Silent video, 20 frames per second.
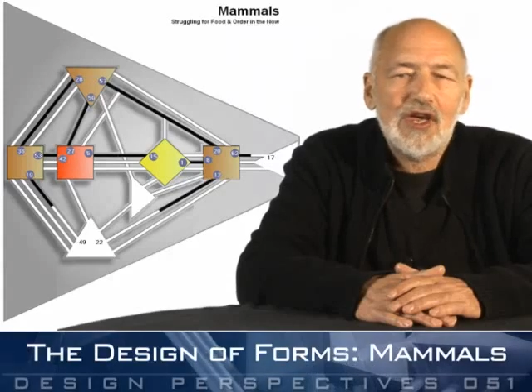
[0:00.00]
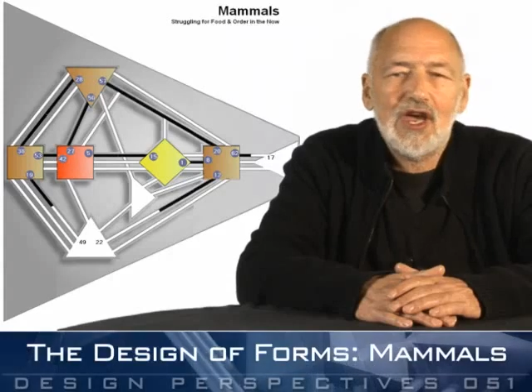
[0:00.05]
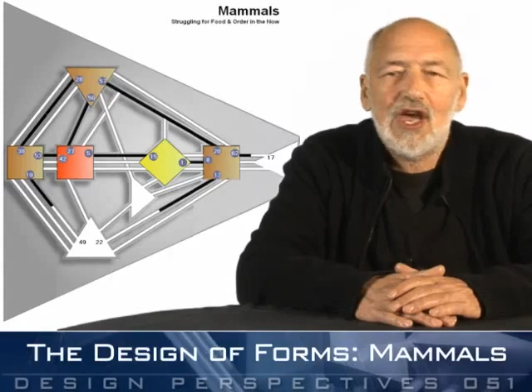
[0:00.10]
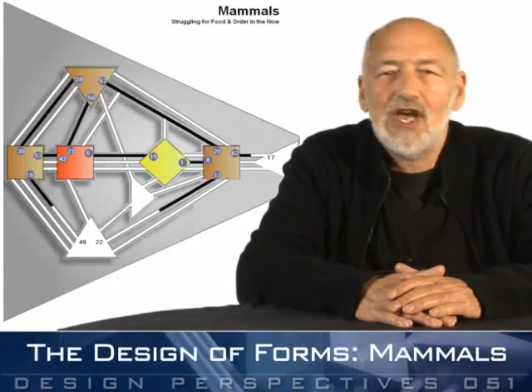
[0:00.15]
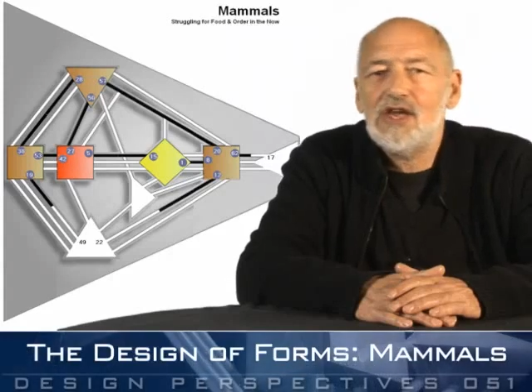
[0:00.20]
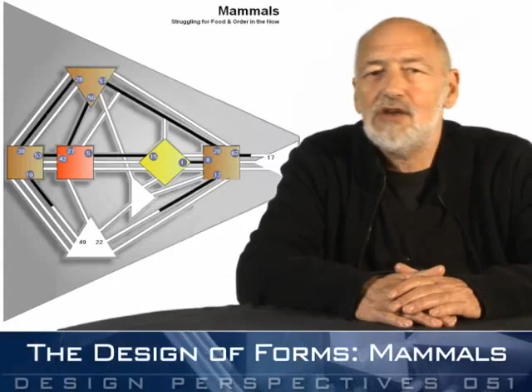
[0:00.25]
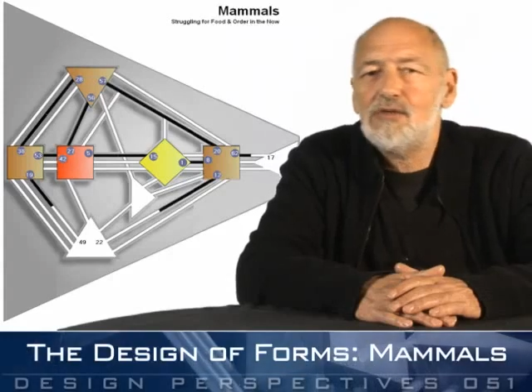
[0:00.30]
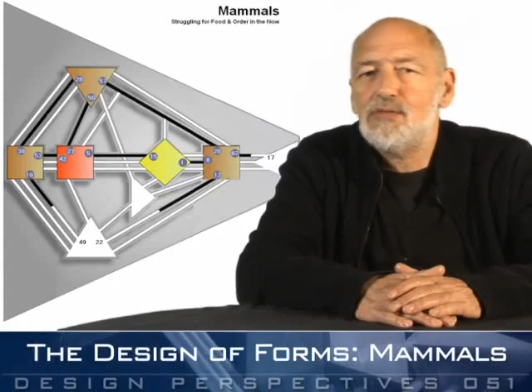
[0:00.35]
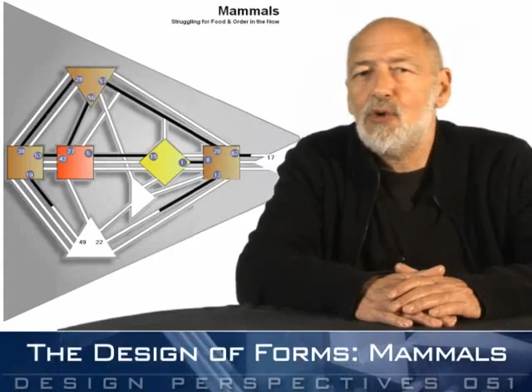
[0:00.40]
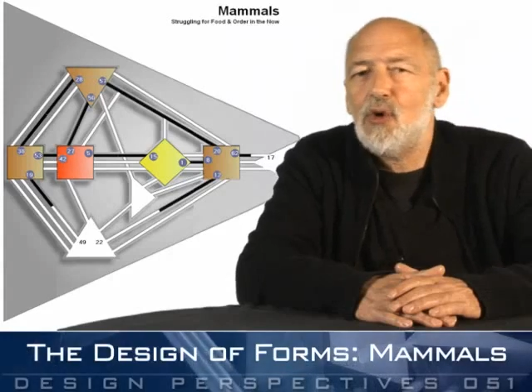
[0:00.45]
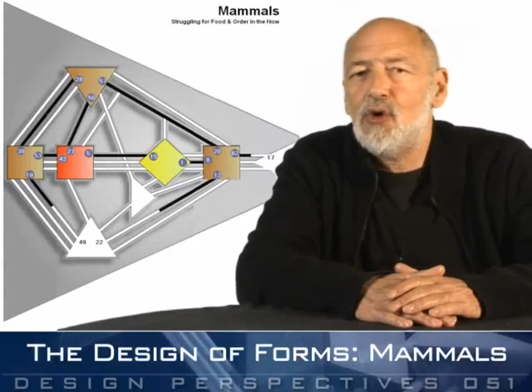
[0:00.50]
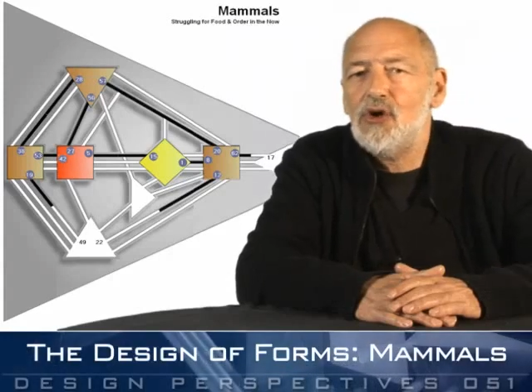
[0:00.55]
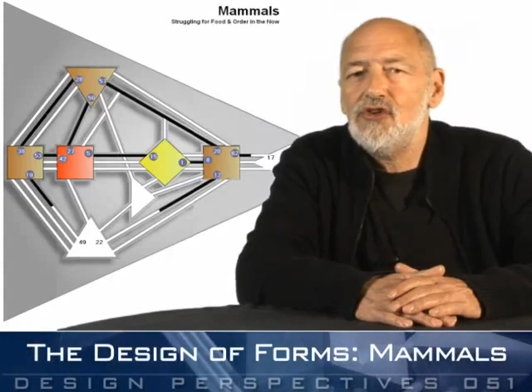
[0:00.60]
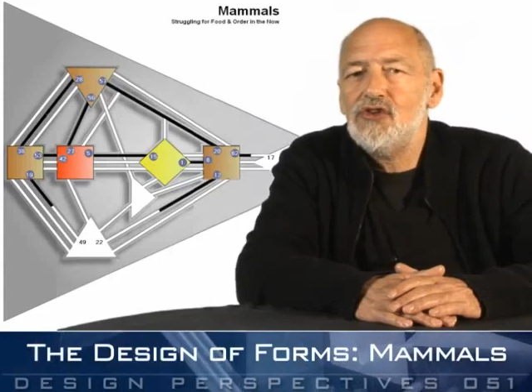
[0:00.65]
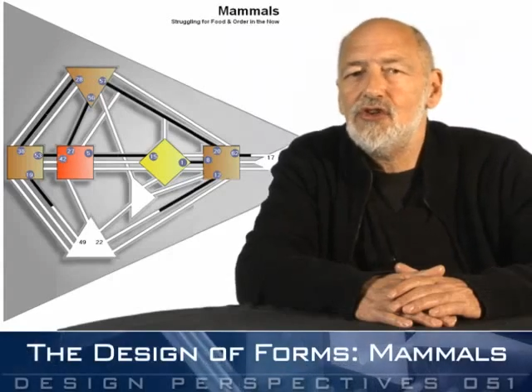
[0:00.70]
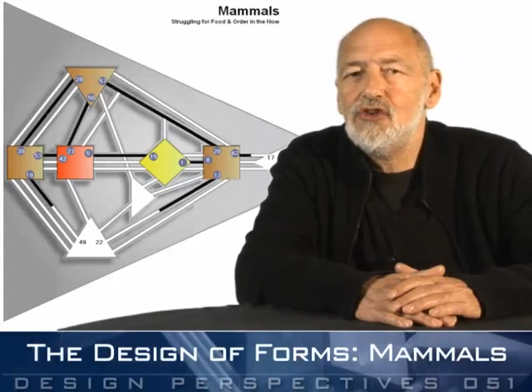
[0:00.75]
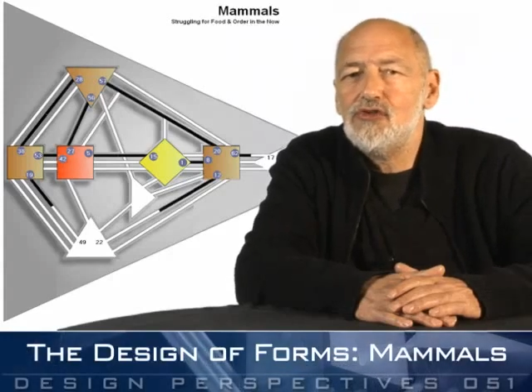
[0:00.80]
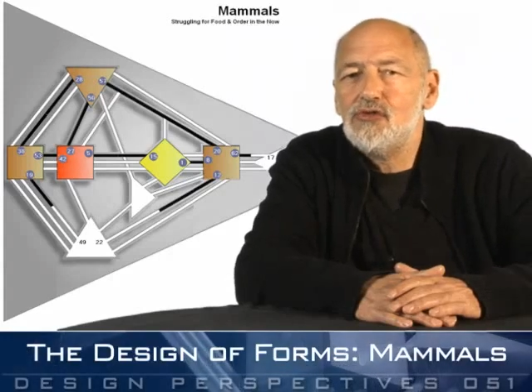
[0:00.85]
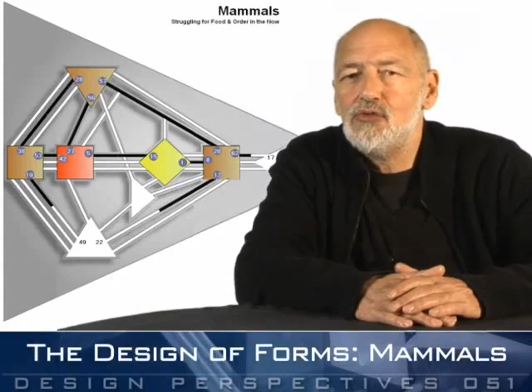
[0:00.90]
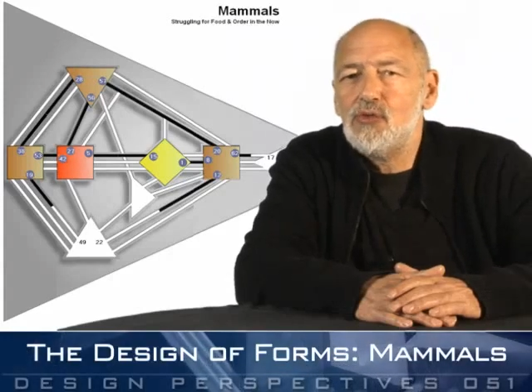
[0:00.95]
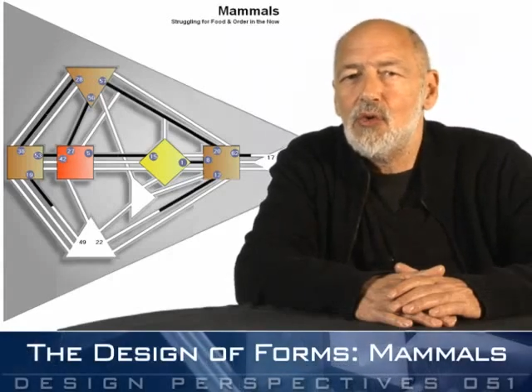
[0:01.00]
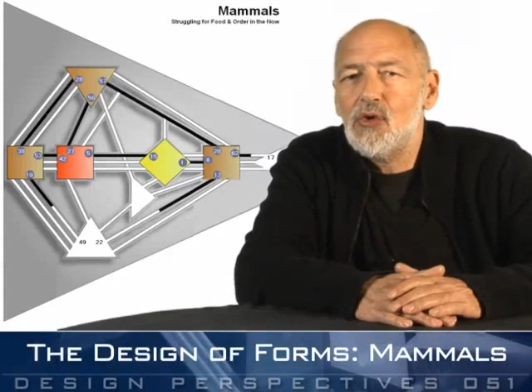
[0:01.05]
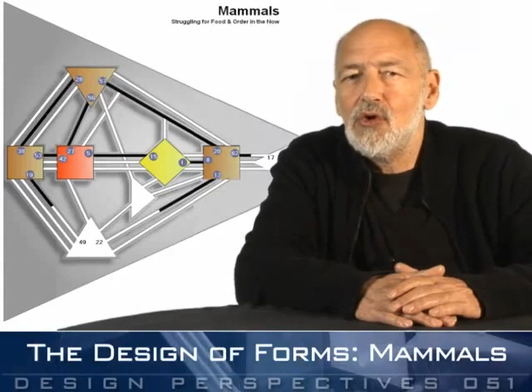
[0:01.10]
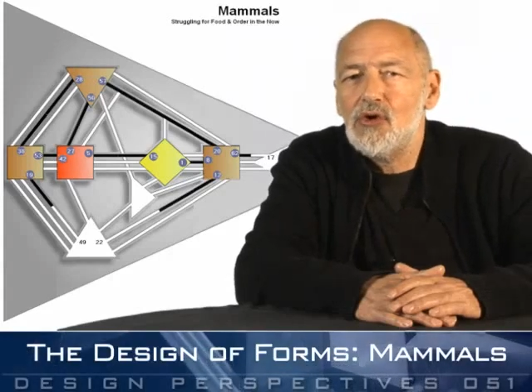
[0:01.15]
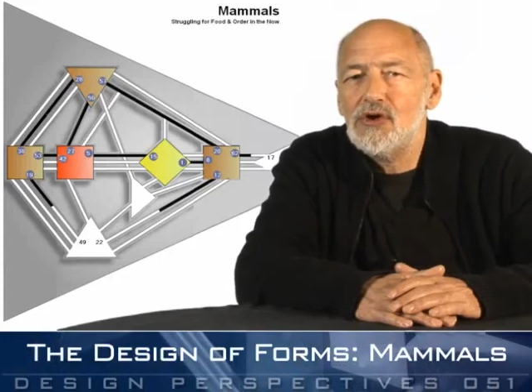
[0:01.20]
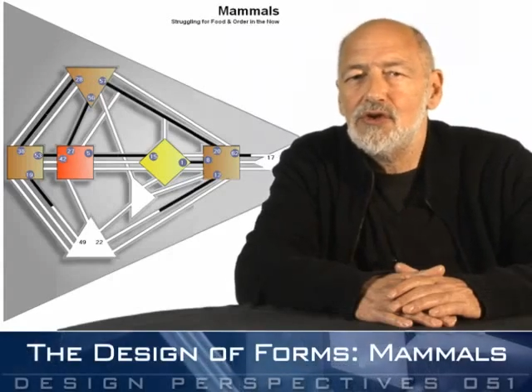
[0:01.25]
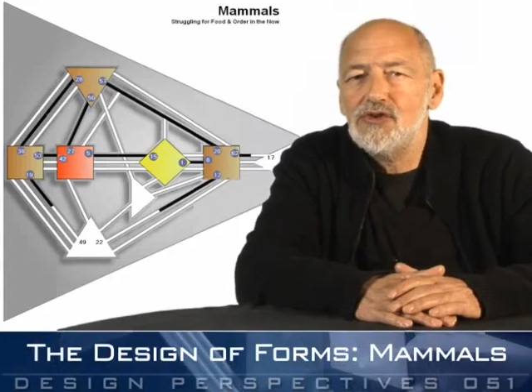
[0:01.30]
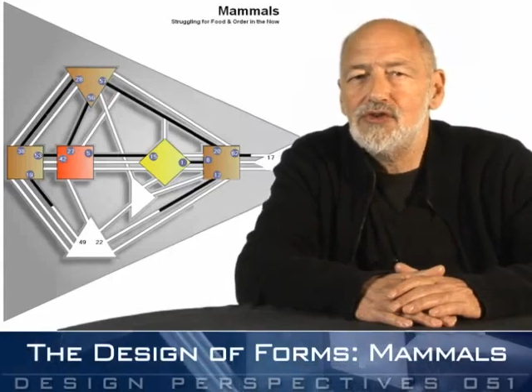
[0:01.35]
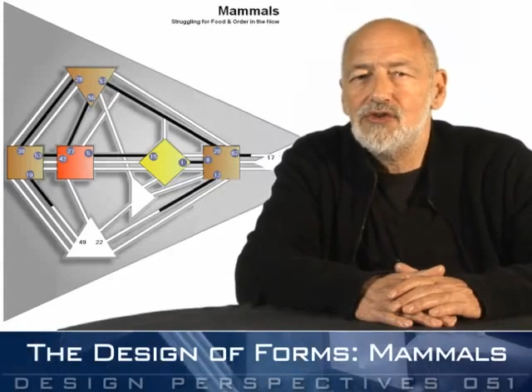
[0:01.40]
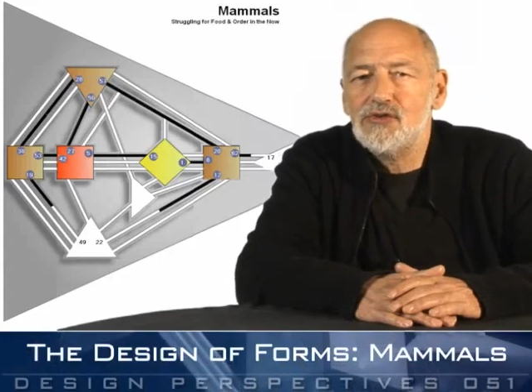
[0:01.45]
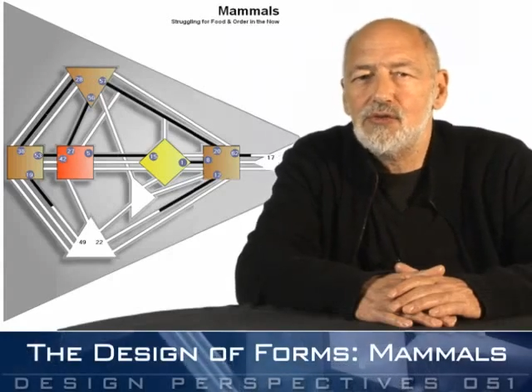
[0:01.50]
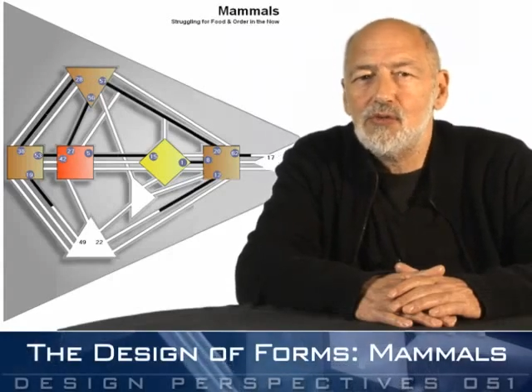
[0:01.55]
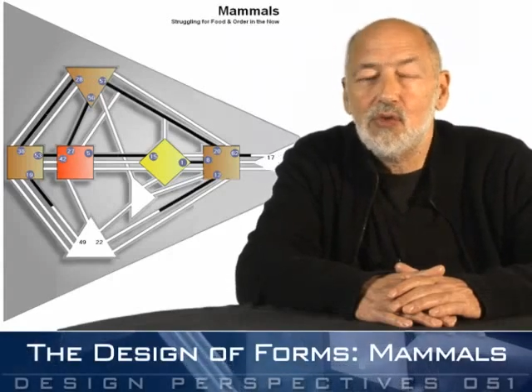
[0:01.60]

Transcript: gate pointed towards